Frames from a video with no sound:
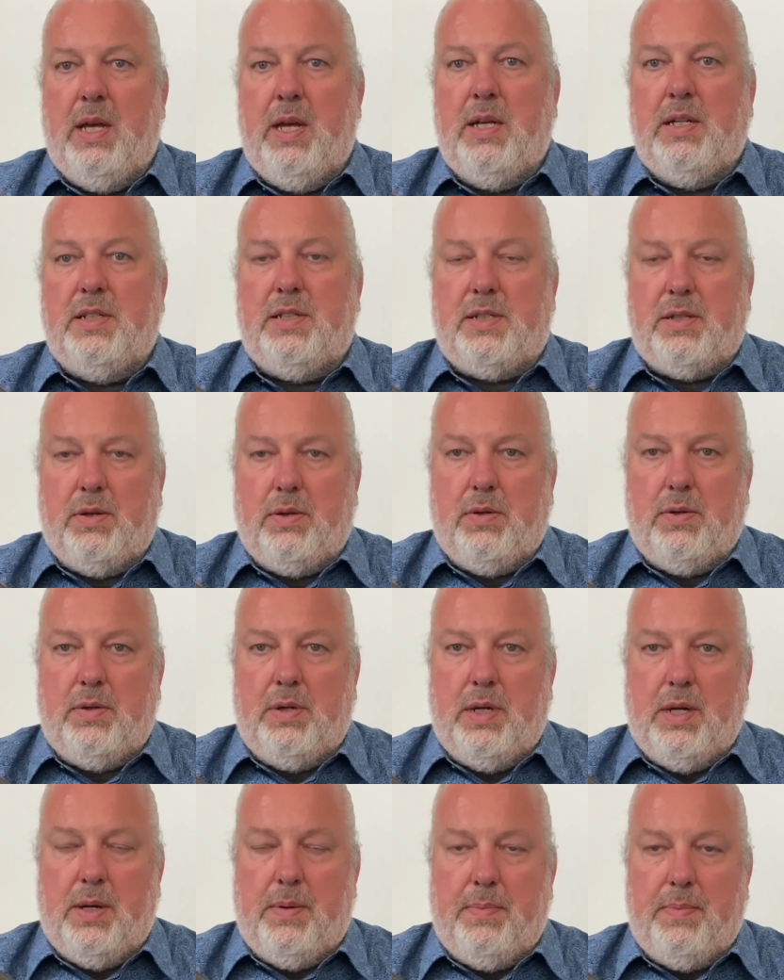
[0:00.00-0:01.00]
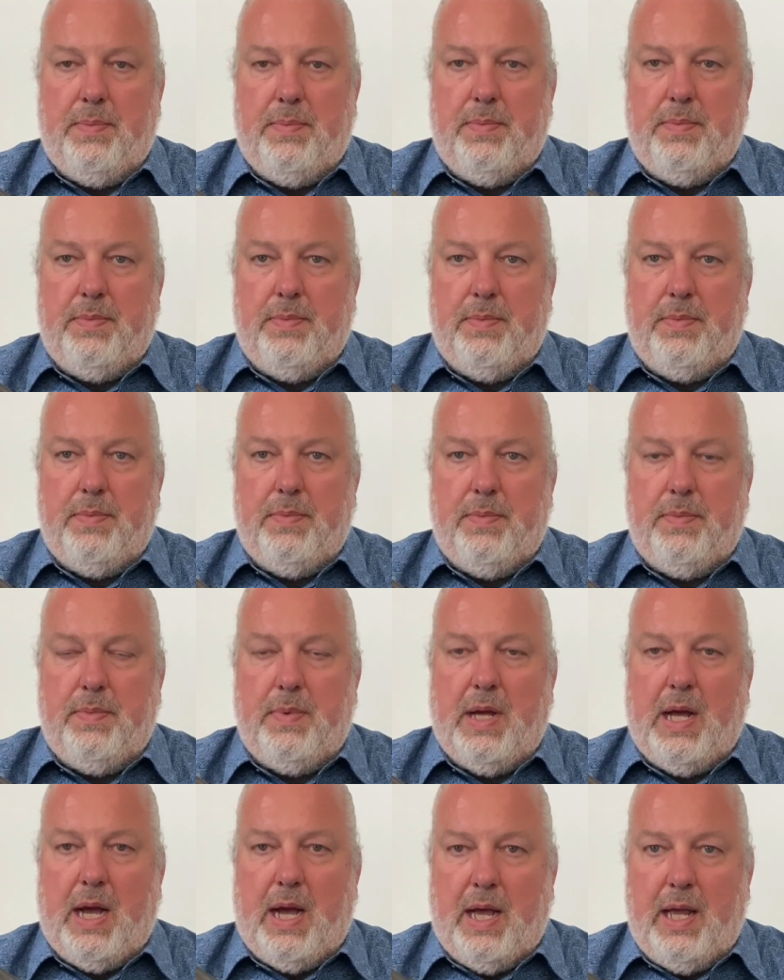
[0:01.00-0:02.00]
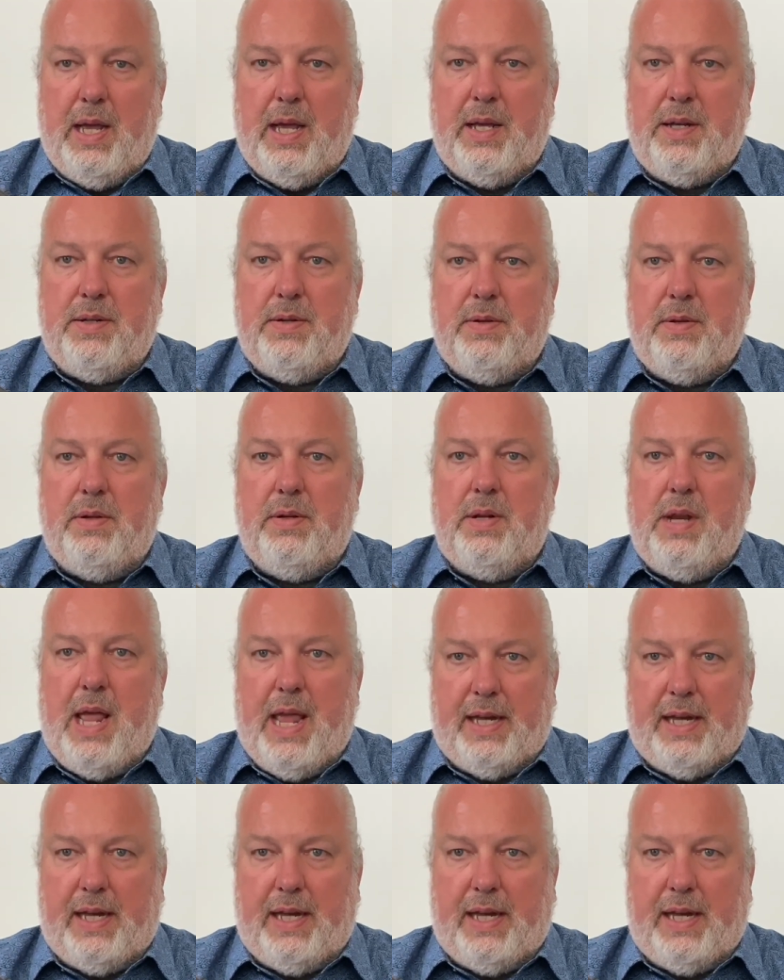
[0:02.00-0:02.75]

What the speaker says: So I had an